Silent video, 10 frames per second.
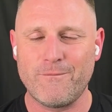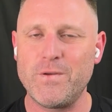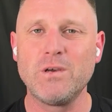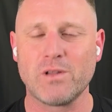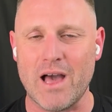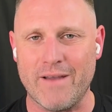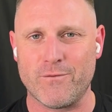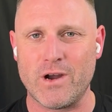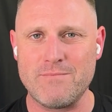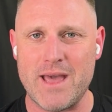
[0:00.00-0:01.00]
Feel like
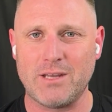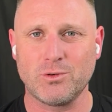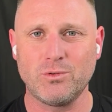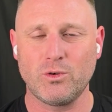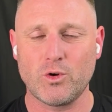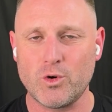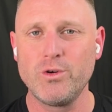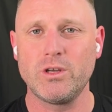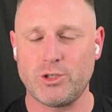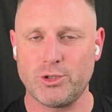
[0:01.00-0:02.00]
Fremantle
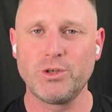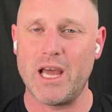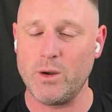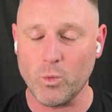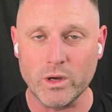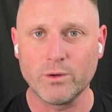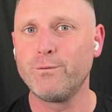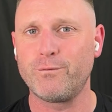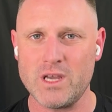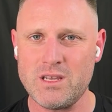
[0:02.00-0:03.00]
could, should, and will
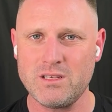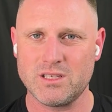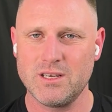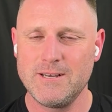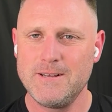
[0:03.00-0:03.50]
feast.